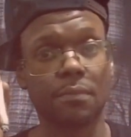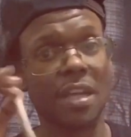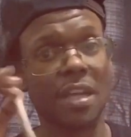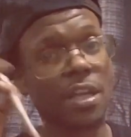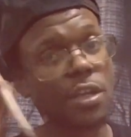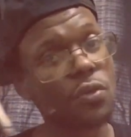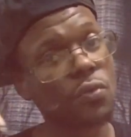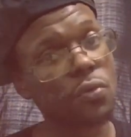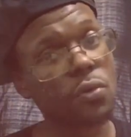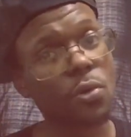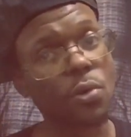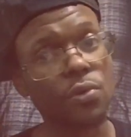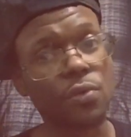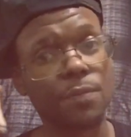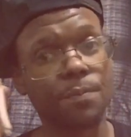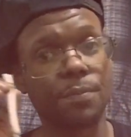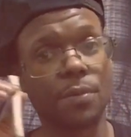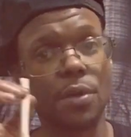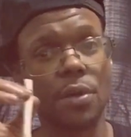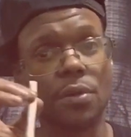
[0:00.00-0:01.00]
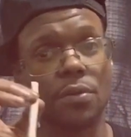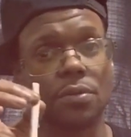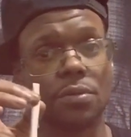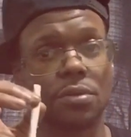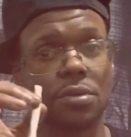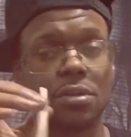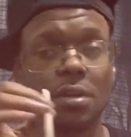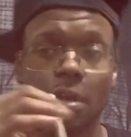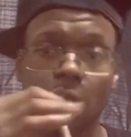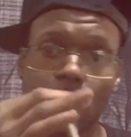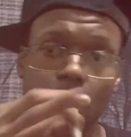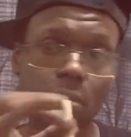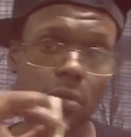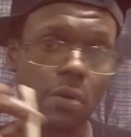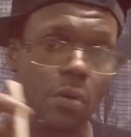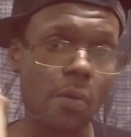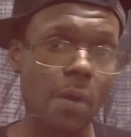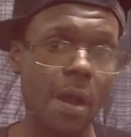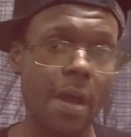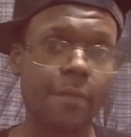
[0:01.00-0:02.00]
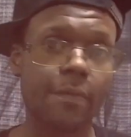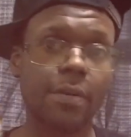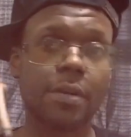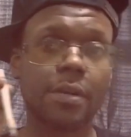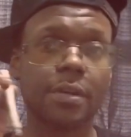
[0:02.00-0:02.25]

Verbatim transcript: Then you can go splurge. Then you can go have a